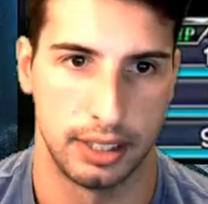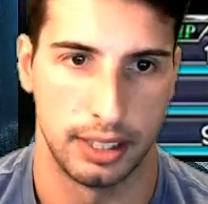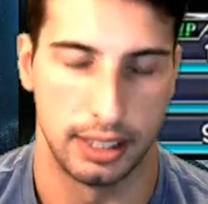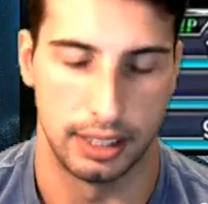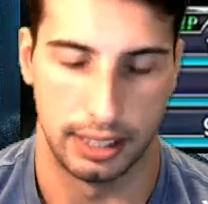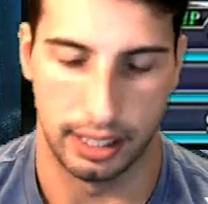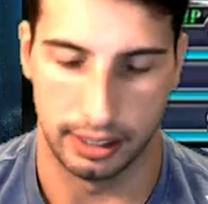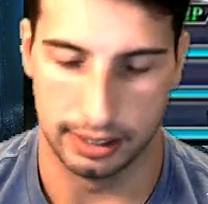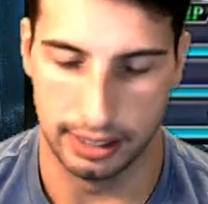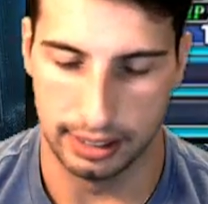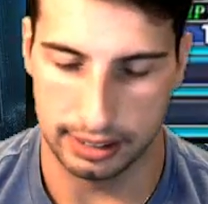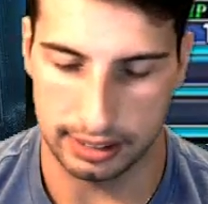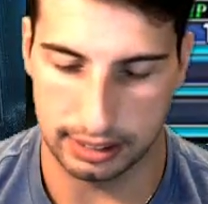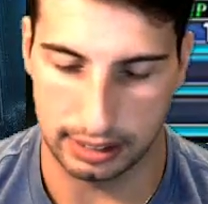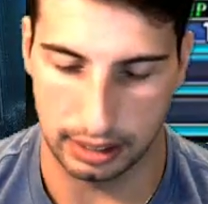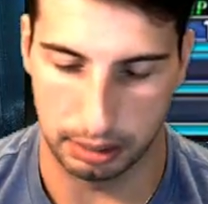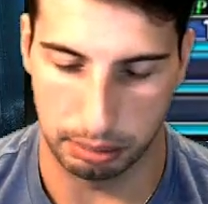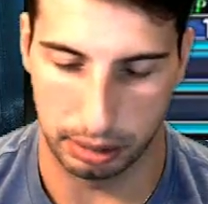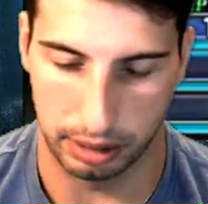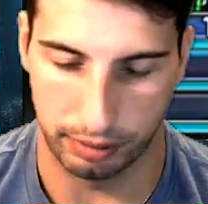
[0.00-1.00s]
Now this is
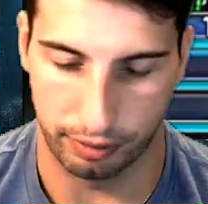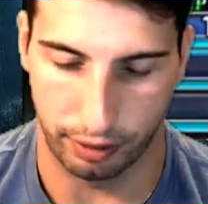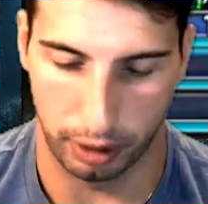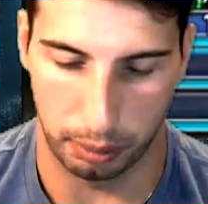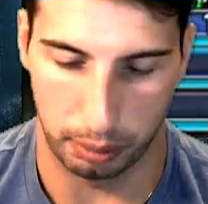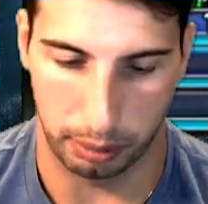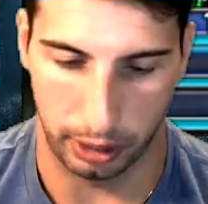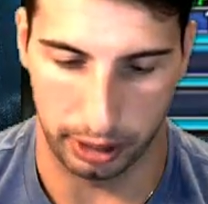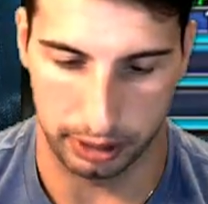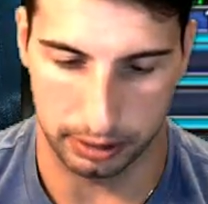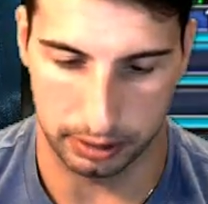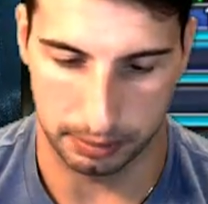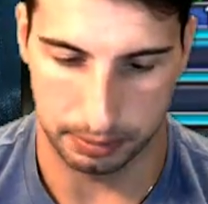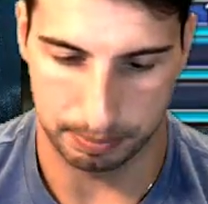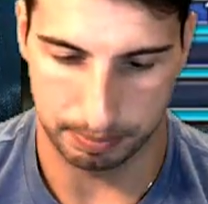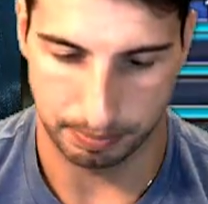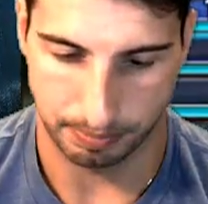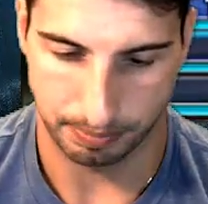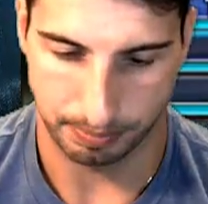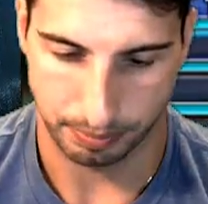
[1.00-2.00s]
going to be the fun part.
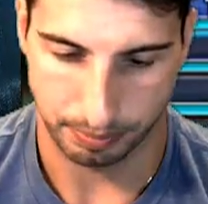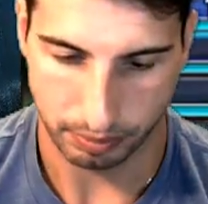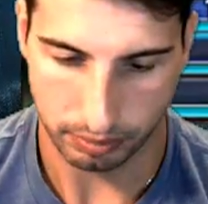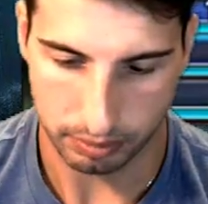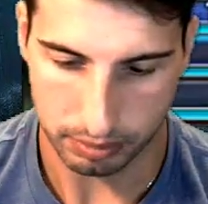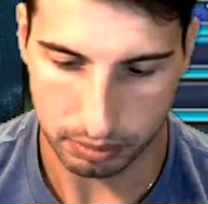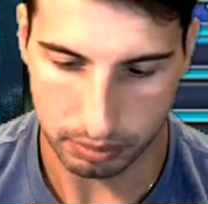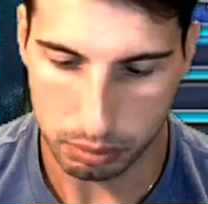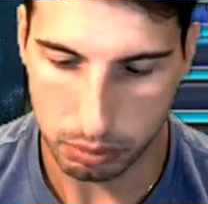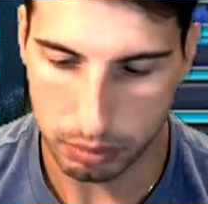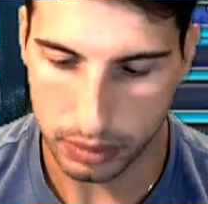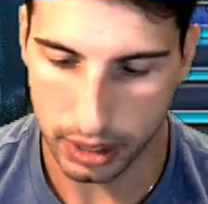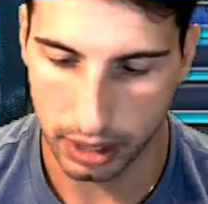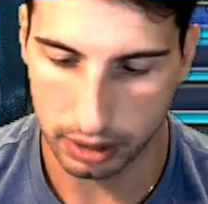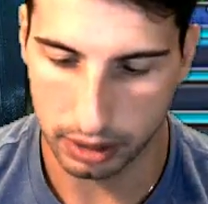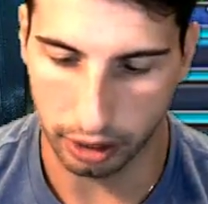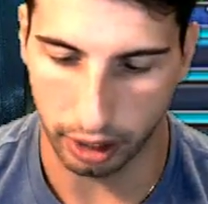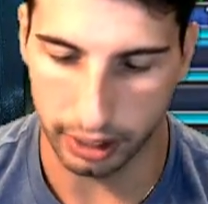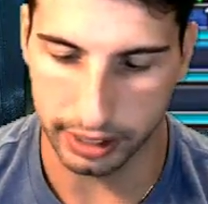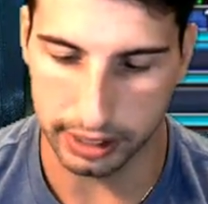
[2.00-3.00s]

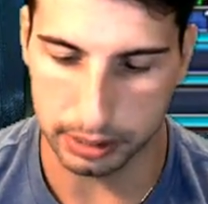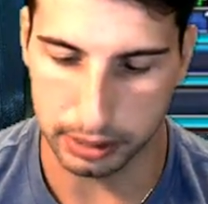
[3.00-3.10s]
Target's